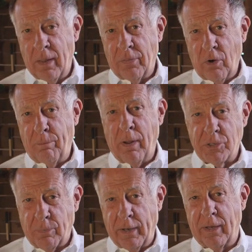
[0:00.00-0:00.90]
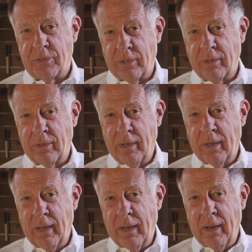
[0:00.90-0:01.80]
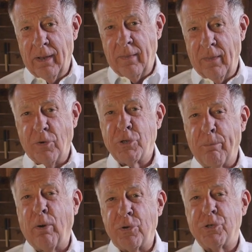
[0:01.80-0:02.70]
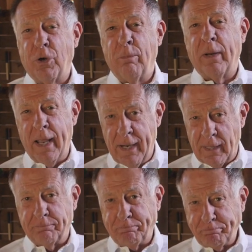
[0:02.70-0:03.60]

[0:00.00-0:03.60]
Third possible answer, there's a personal beginning.